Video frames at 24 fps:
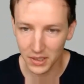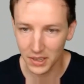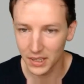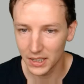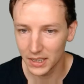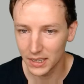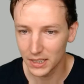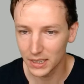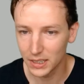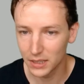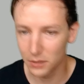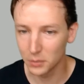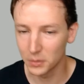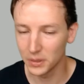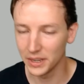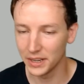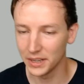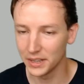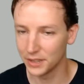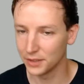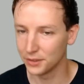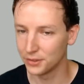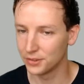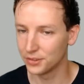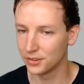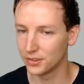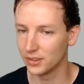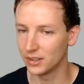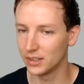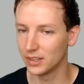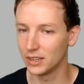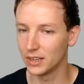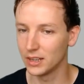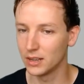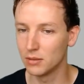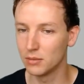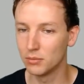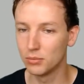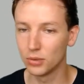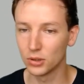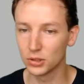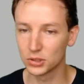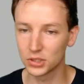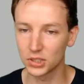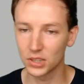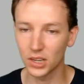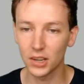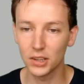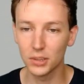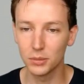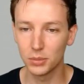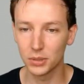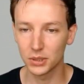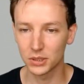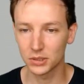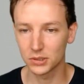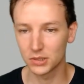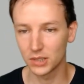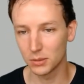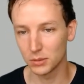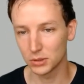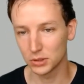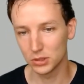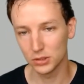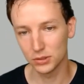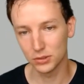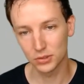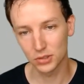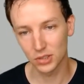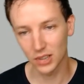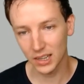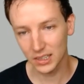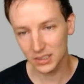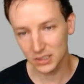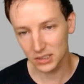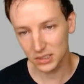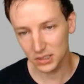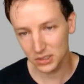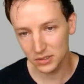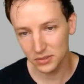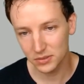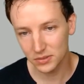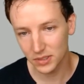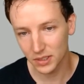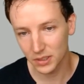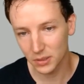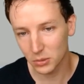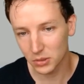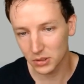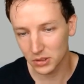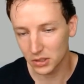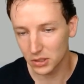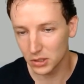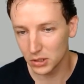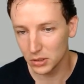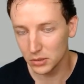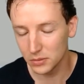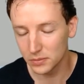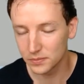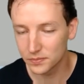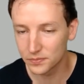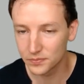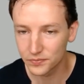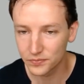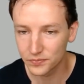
um, and it uh, imports all the panoramas you've selected in one go.